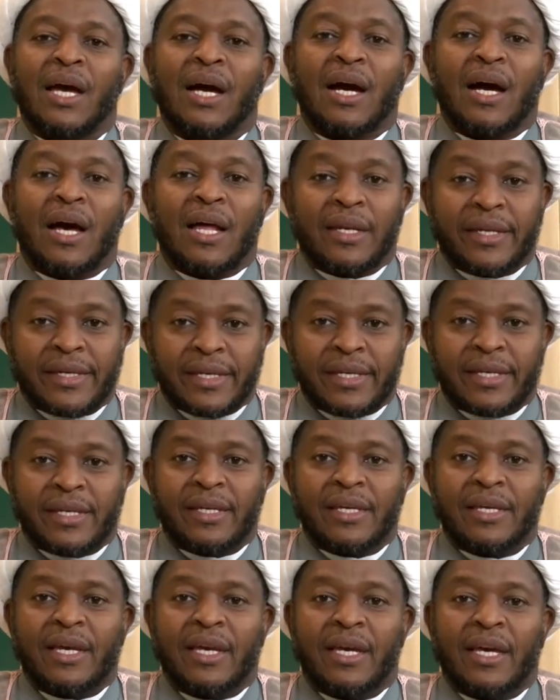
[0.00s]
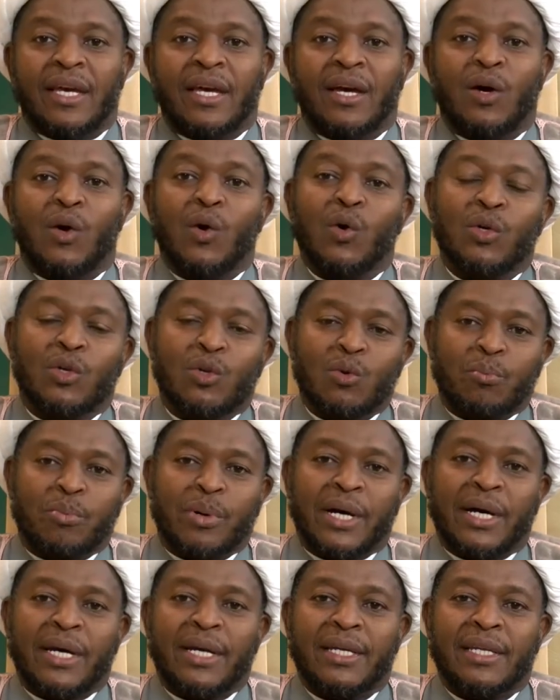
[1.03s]
Ali
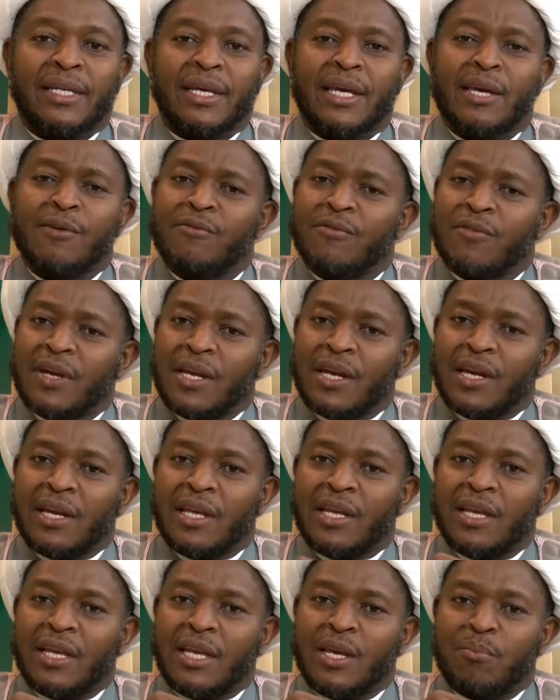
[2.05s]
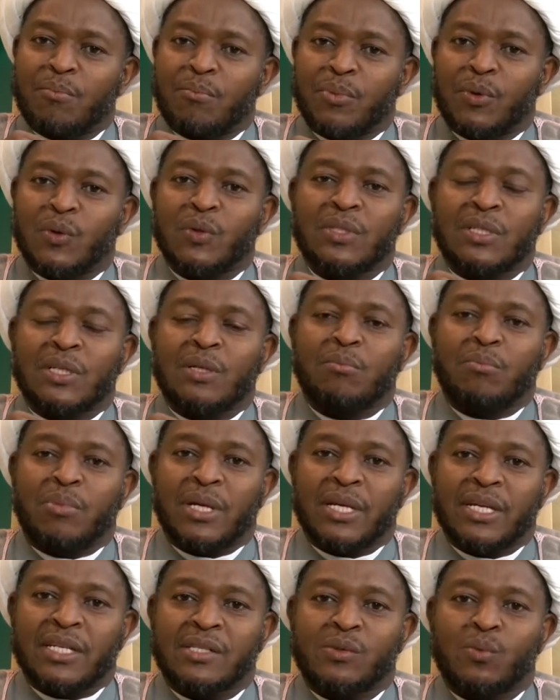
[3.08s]
occupied a very important
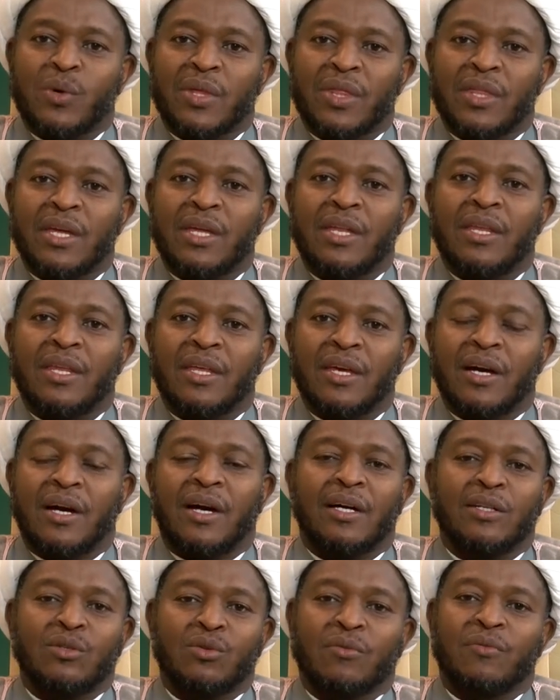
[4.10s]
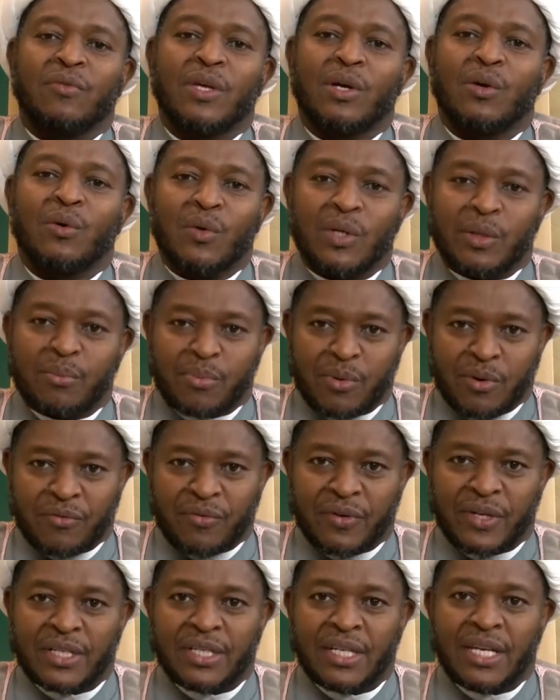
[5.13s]
place within the heart of the Holy
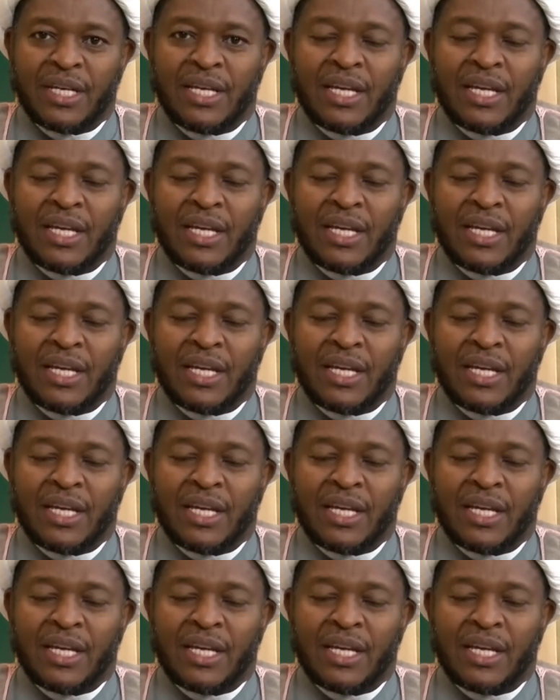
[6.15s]
Prophet.